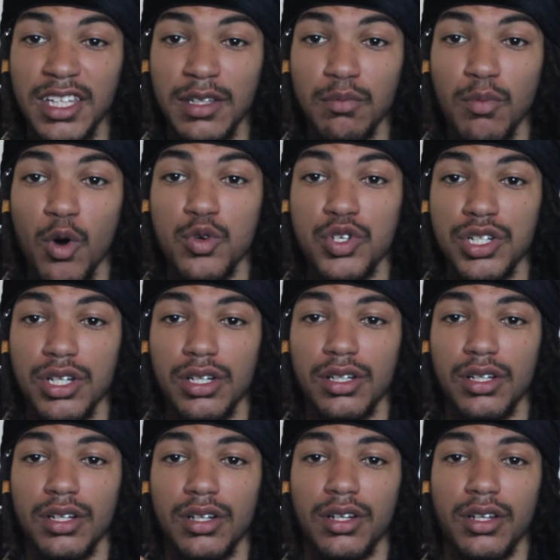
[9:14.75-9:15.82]
emotion.
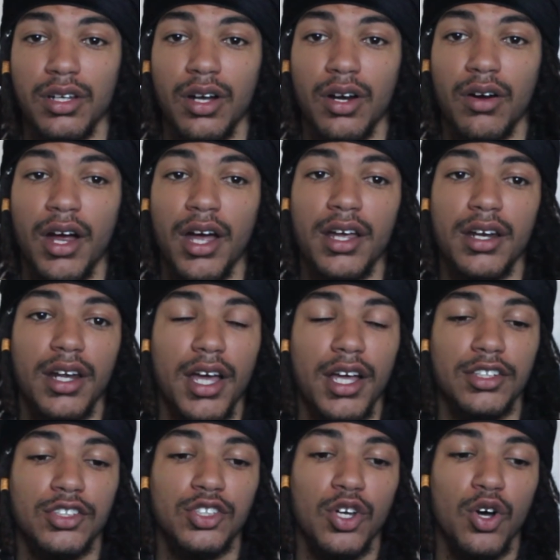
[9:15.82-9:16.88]
All right,
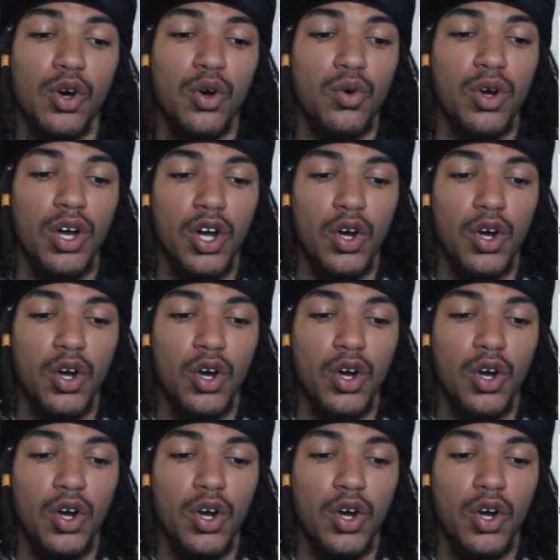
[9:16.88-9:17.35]
and so